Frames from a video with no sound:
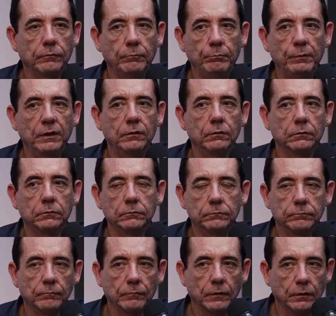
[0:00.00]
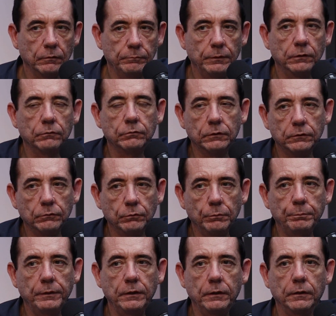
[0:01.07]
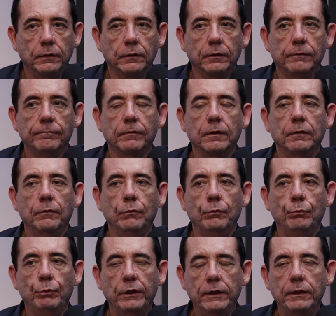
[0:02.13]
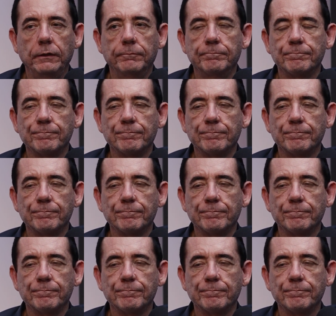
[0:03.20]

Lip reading: middle run will be really